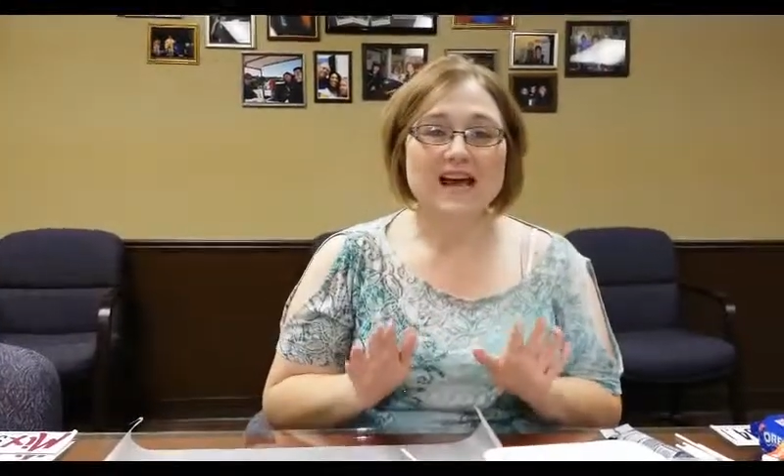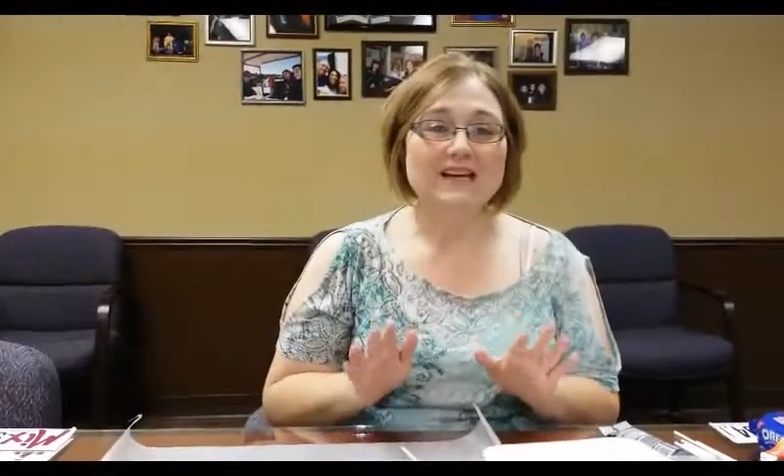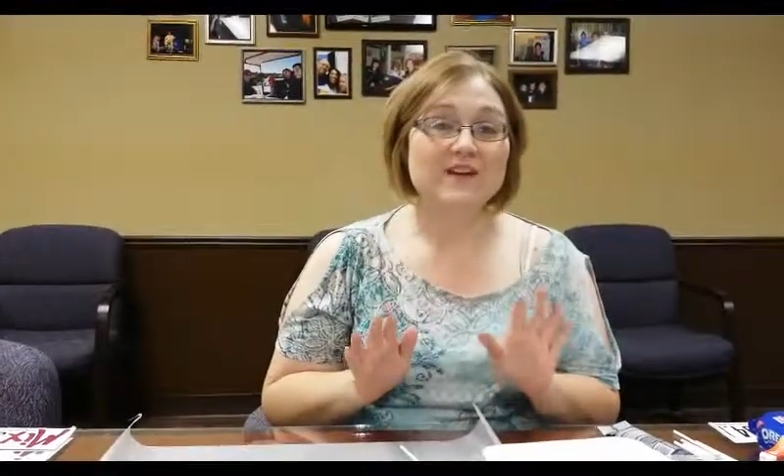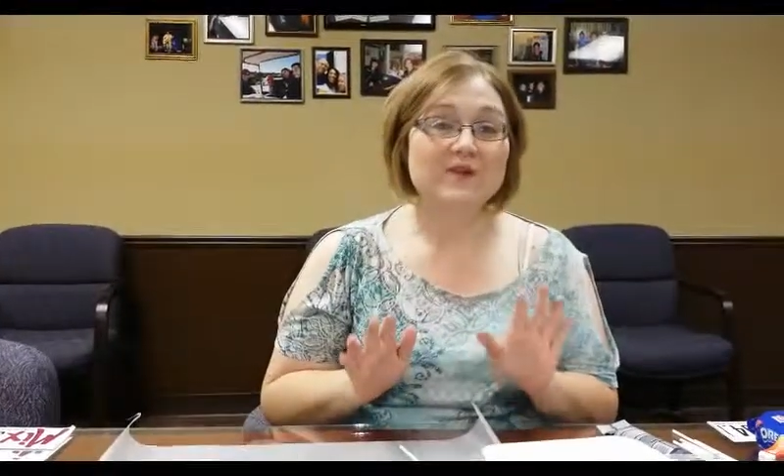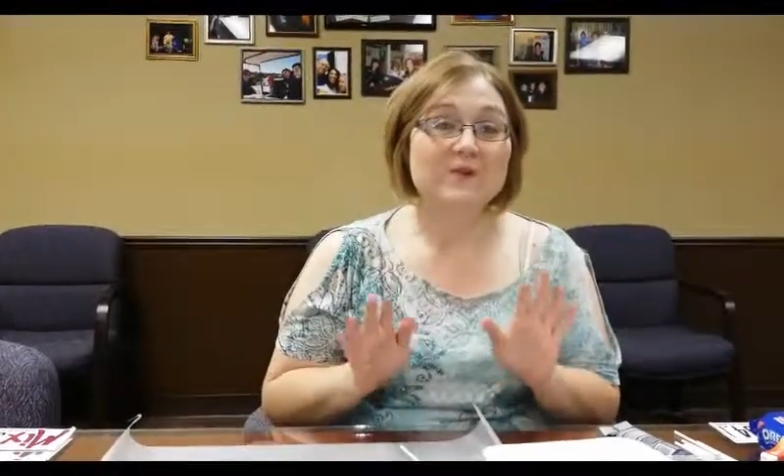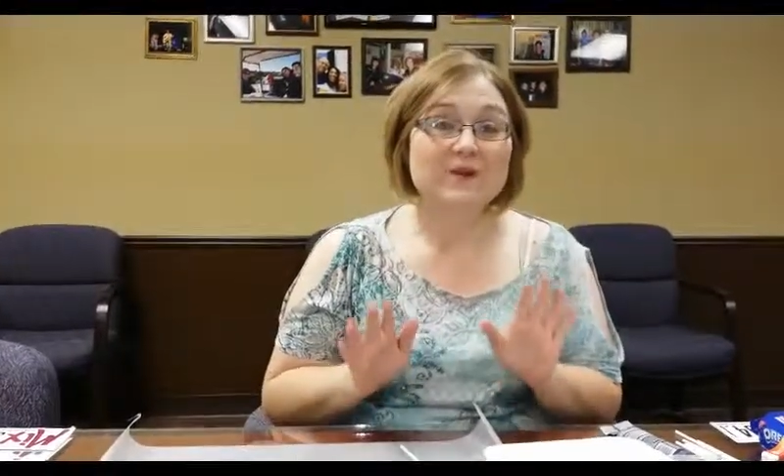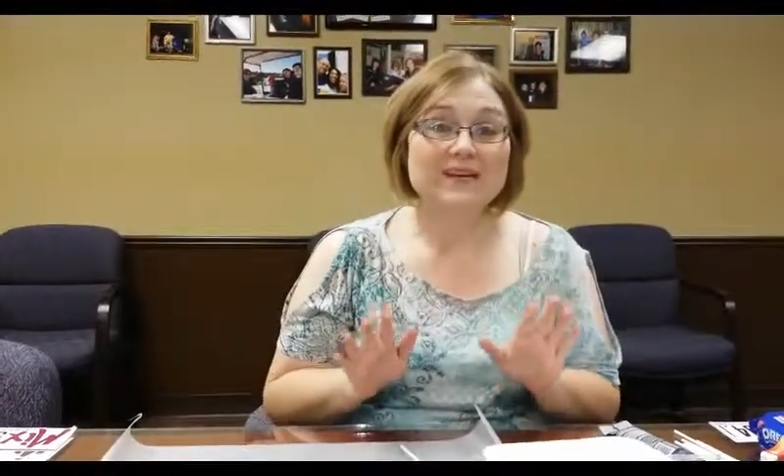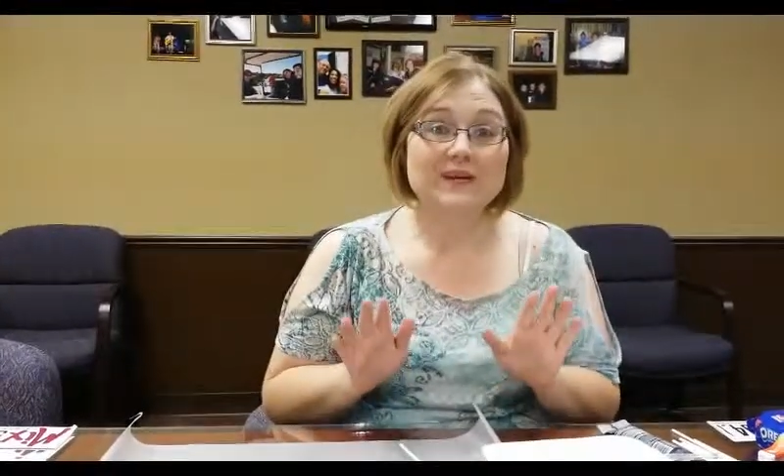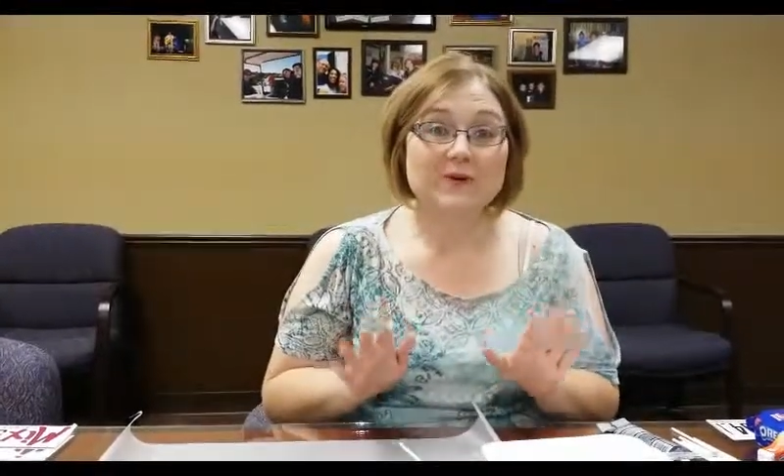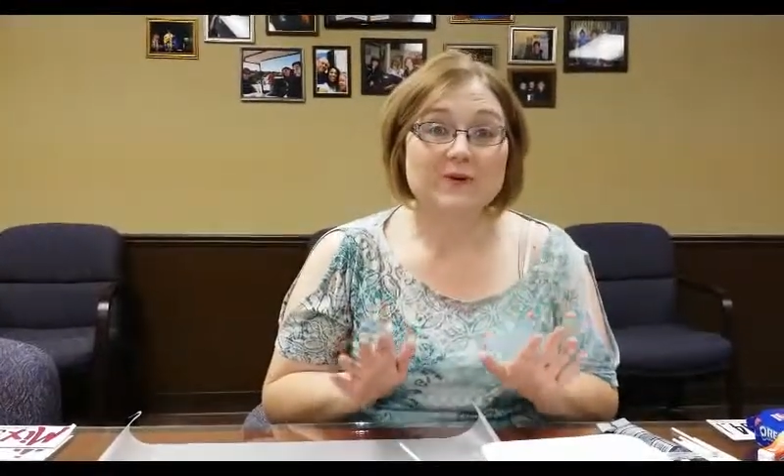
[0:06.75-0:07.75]
Got another
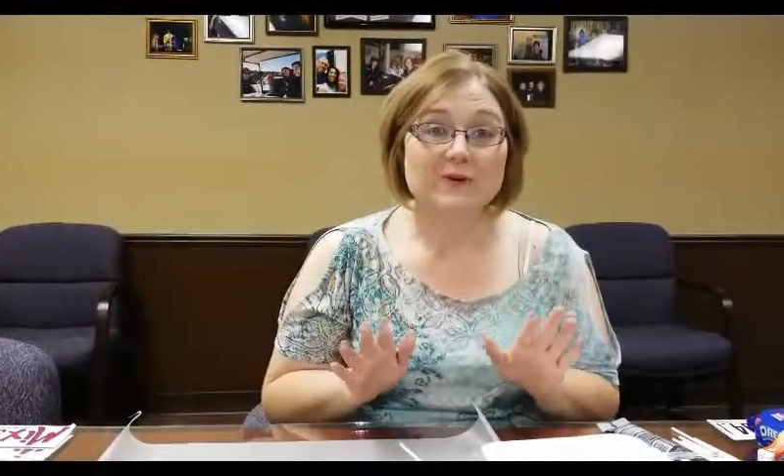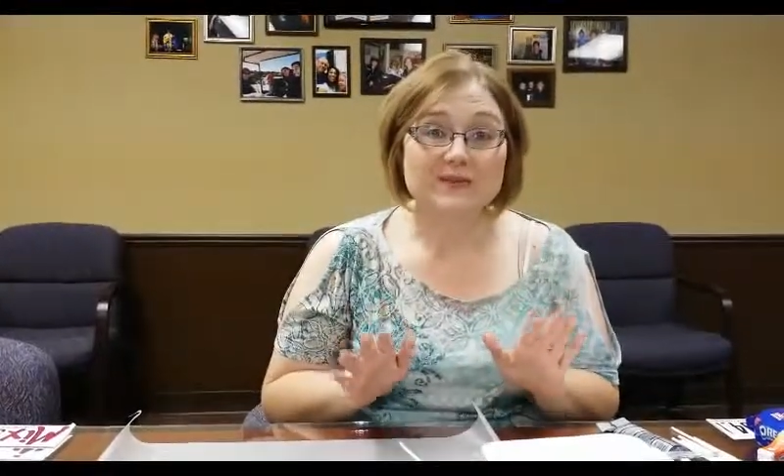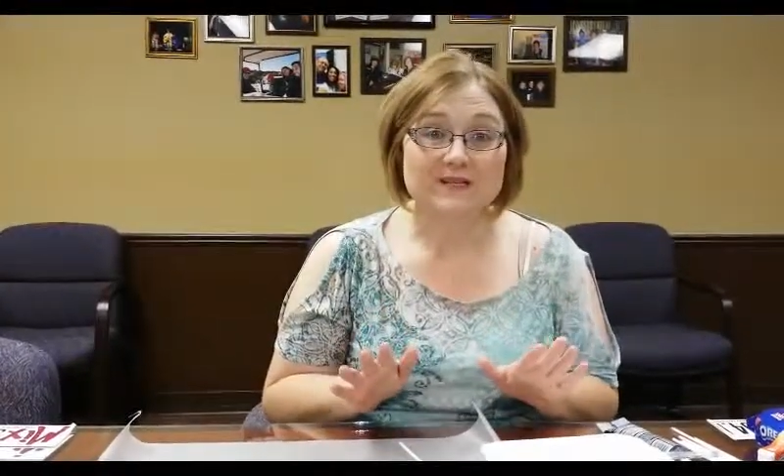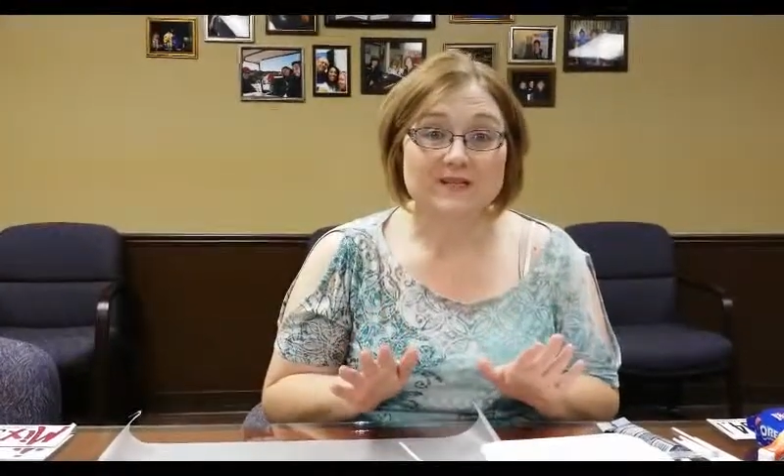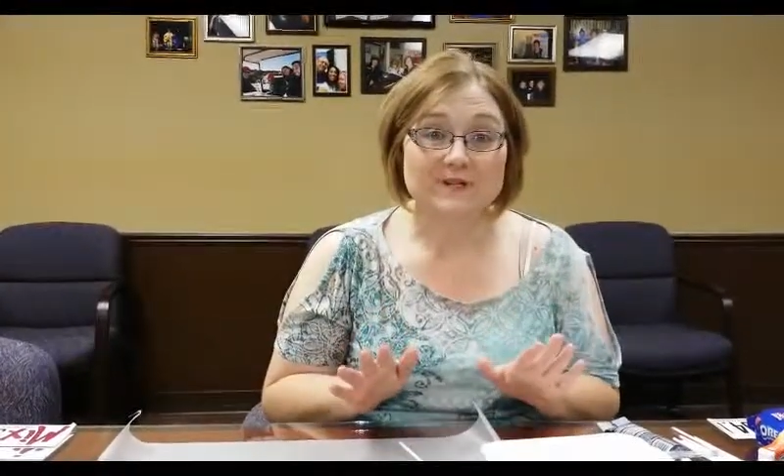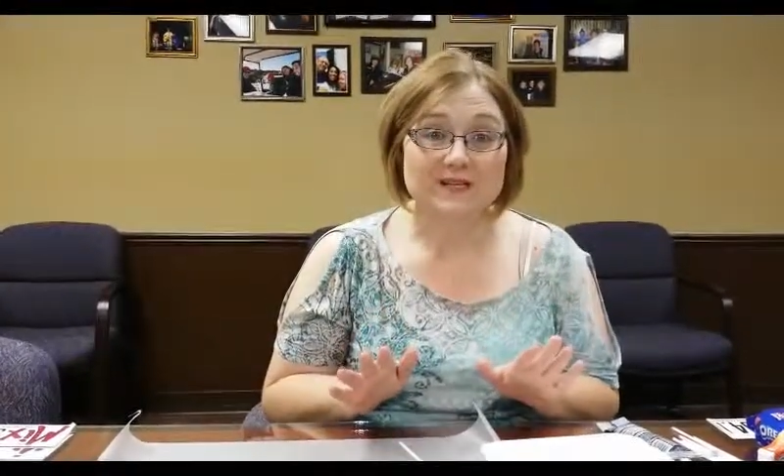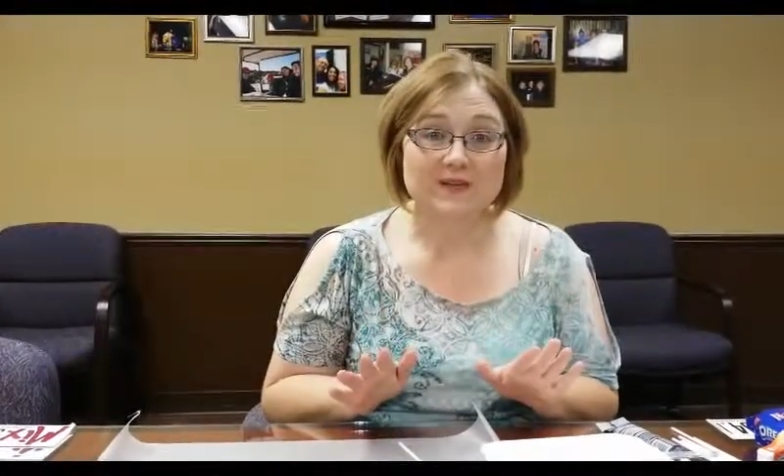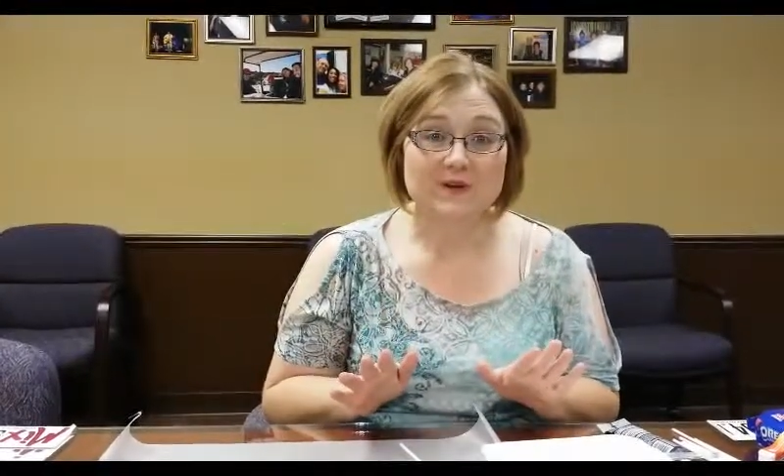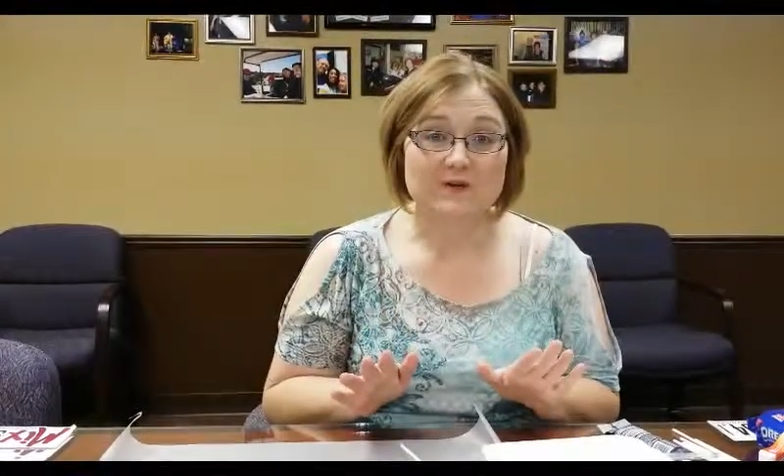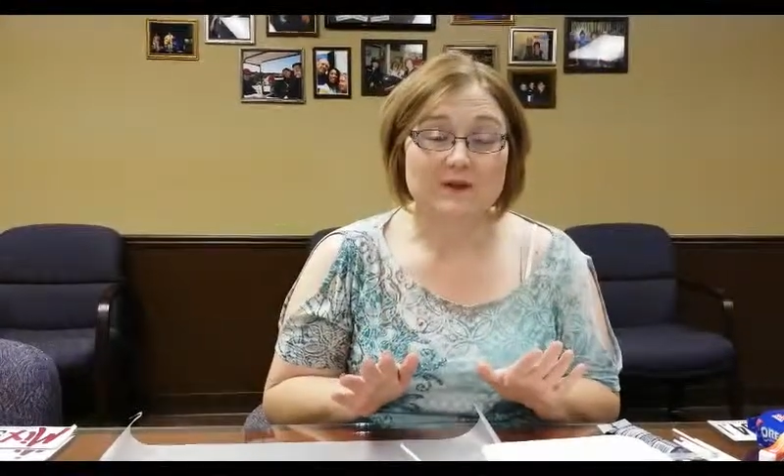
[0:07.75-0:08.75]
really cool Christmas
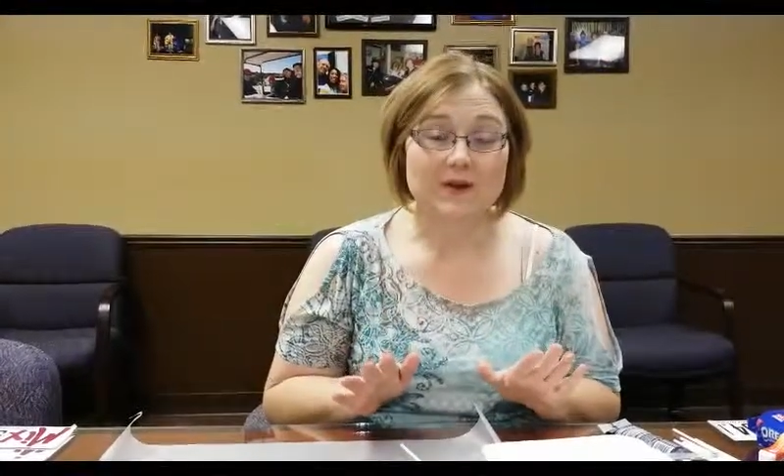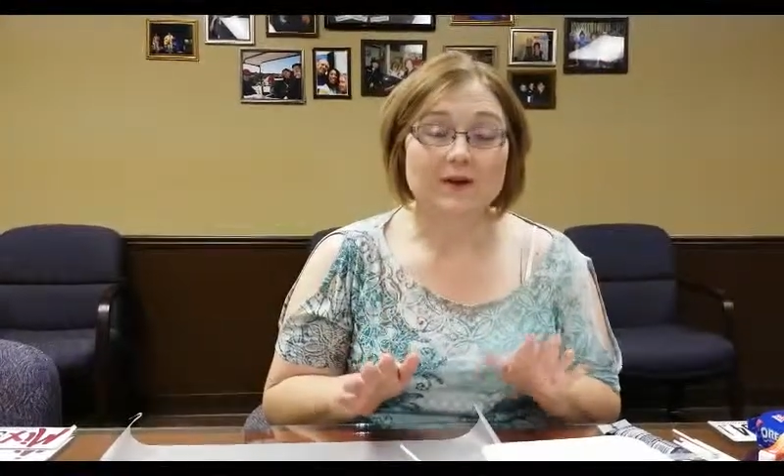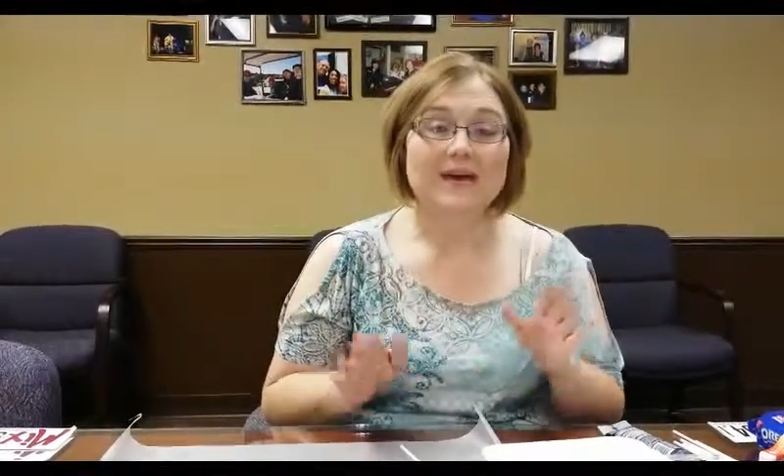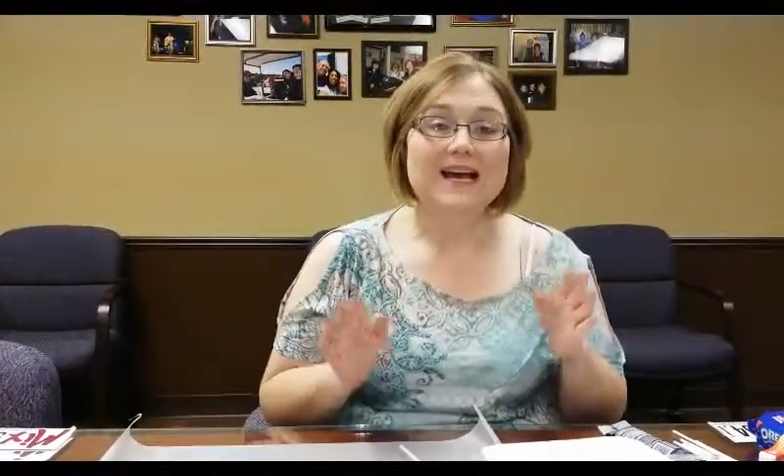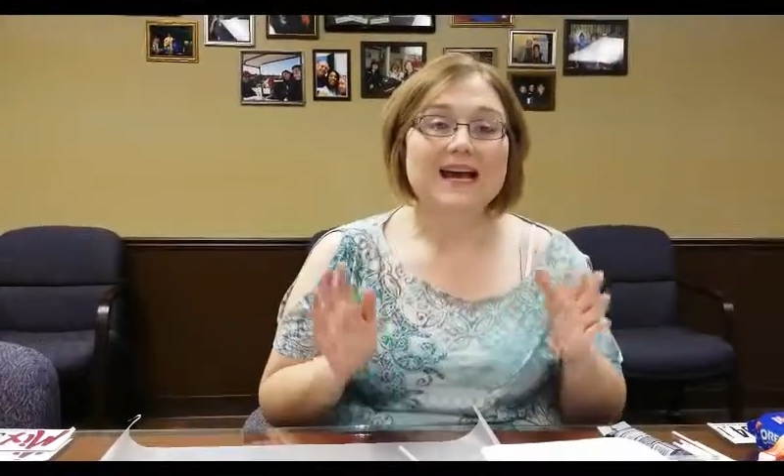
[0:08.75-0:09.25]
recipe for you.